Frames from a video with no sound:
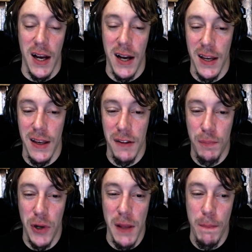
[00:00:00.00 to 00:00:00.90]
uh, is
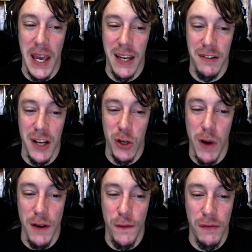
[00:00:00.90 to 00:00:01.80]
pretty big. It's not
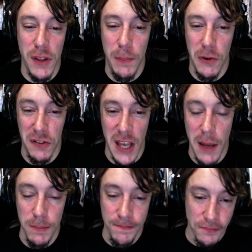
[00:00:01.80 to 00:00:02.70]
quite
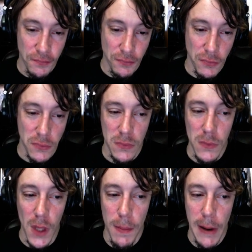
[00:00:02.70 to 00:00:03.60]
50%,
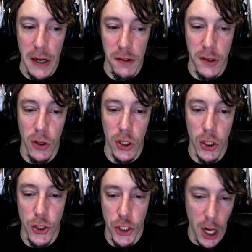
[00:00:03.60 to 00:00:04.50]
but it's still a
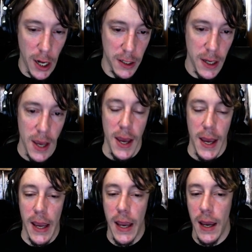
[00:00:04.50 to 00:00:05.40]
good chunk
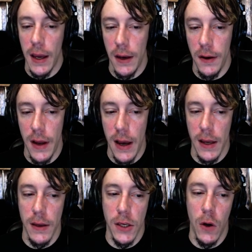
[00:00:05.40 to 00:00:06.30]
and uh,
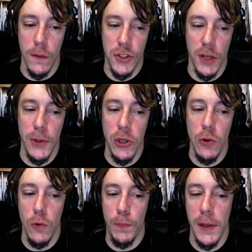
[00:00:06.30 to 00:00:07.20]
you know
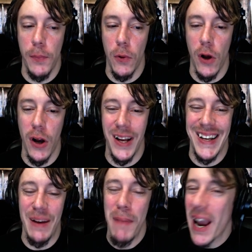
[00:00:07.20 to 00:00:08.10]
GPU people uh,
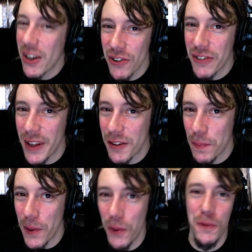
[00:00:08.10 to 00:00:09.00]
miners I
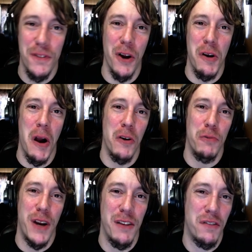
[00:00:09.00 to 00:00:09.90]
suppose are
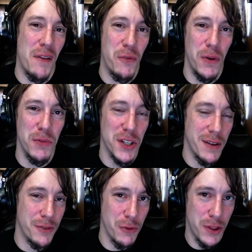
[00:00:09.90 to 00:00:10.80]
already suffering when it
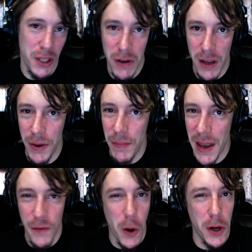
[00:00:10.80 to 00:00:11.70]
comes to Ethereum and
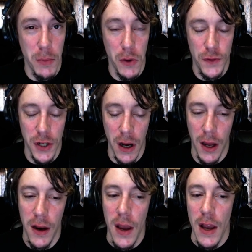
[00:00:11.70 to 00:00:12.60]
may have already moved on.